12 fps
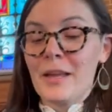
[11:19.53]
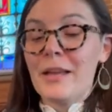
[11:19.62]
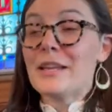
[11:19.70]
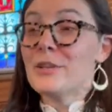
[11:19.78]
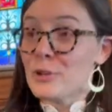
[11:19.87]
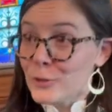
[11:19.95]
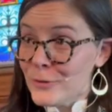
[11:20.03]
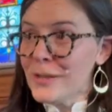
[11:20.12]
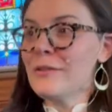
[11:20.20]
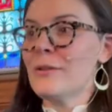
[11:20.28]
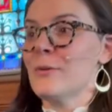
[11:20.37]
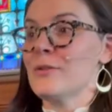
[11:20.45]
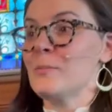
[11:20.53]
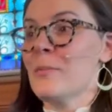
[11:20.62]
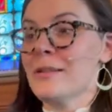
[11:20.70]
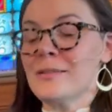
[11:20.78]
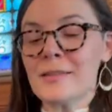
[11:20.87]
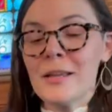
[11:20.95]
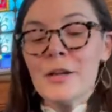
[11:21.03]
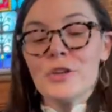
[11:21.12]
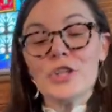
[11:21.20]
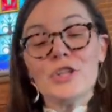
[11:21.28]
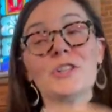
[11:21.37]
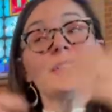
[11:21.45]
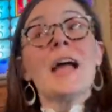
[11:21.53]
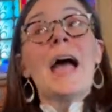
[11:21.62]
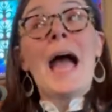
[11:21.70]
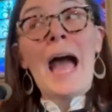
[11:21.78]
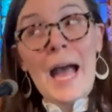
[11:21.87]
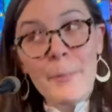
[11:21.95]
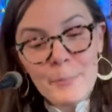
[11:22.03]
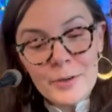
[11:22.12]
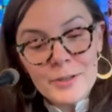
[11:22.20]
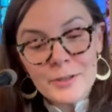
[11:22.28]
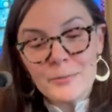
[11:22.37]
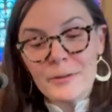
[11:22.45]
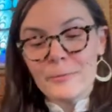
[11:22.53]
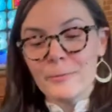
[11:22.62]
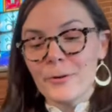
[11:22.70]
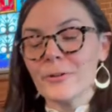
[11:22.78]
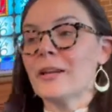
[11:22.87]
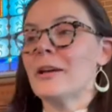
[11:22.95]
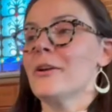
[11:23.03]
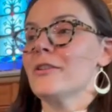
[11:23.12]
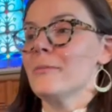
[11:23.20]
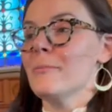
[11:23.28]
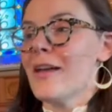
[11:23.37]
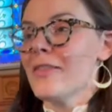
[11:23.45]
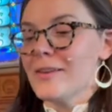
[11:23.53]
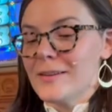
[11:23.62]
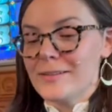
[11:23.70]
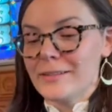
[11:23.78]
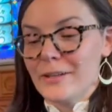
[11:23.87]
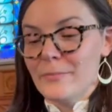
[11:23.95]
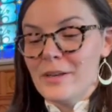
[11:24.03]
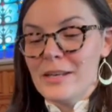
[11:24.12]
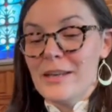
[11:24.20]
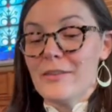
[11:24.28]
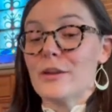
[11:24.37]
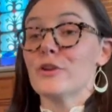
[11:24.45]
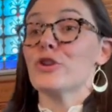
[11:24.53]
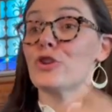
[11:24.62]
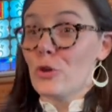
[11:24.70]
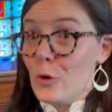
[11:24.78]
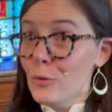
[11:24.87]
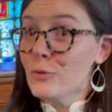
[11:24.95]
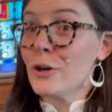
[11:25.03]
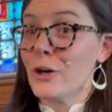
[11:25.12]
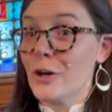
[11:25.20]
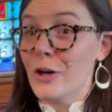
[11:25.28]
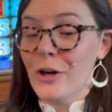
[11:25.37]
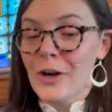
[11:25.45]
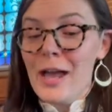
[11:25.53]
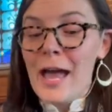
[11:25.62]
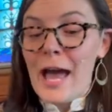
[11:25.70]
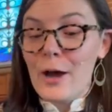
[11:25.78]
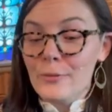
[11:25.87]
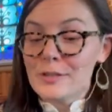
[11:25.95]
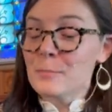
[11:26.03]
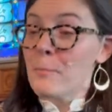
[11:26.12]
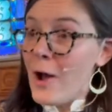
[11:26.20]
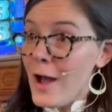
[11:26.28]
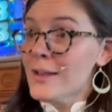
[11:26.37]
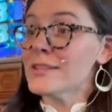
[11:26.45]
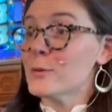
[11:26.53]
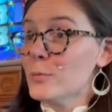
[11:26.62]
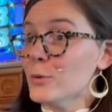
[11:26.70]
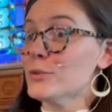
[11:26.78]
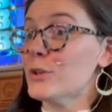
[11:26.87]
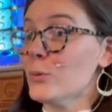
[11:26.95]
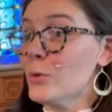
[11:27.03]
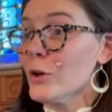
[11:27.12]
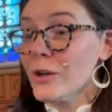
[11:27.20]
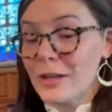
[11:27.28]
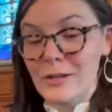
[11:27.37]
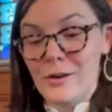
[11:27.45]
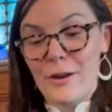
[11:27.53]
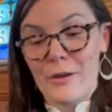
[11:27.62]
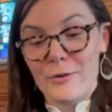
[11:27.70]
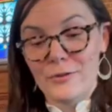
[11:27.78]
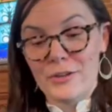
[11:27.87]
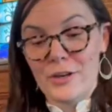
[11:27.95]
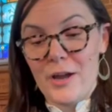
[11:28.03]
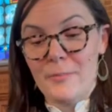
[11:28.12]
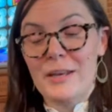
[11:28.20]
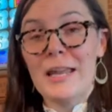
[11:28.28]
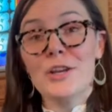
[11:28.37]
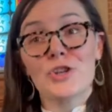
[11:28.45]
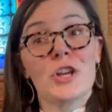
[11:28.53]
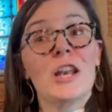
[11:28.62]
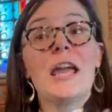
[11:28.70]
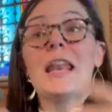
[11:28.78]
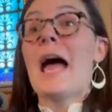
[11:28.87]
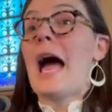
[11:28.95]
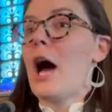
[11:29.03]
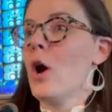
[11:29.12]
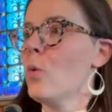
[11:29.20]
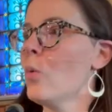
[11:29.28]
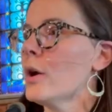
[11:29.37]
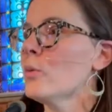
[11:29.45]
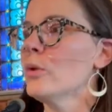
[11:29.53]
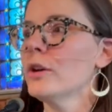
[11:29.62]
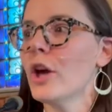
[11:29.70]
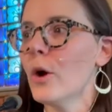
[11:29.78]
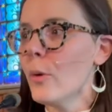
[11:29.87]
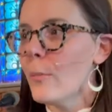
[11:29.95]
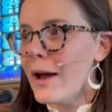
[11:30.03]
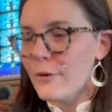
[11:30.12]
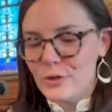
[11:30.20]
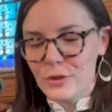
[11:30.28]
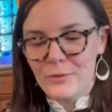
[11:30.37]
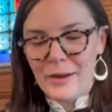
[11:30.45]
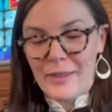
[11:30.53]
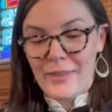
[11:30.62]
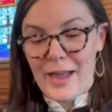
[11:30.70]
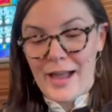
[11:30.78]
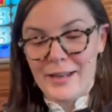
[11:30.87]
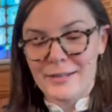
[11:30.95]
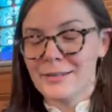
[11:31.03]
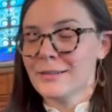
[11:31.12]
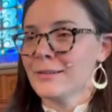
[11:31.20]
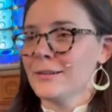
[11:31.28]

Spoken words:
And during those months, she just happened to be working on the Methodist committee that showed her how it's possible to work in another denomination and how one would go about doing that.